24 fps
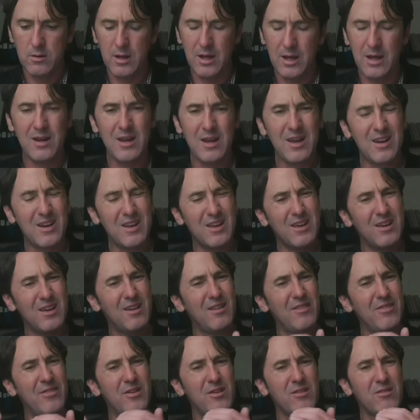And yet
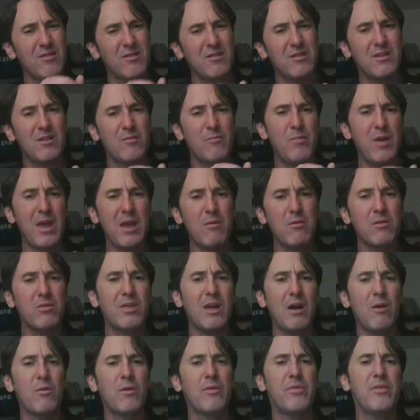there's a debate with
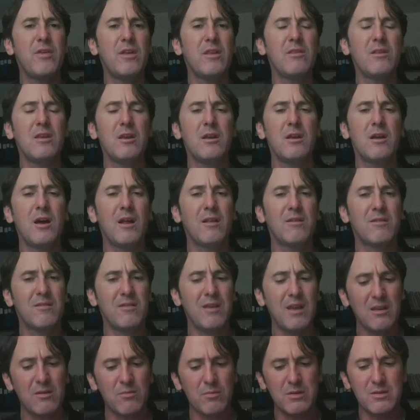that within the United
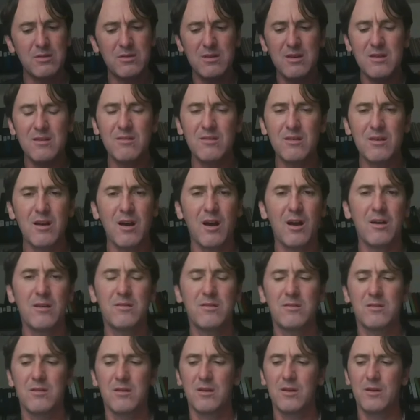States, but these
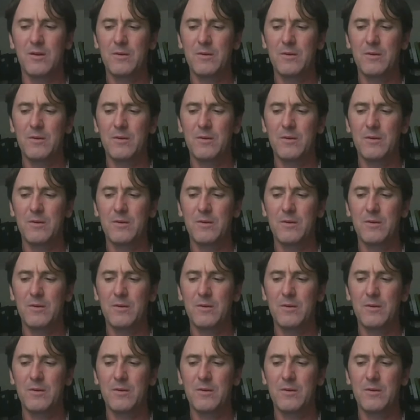guys,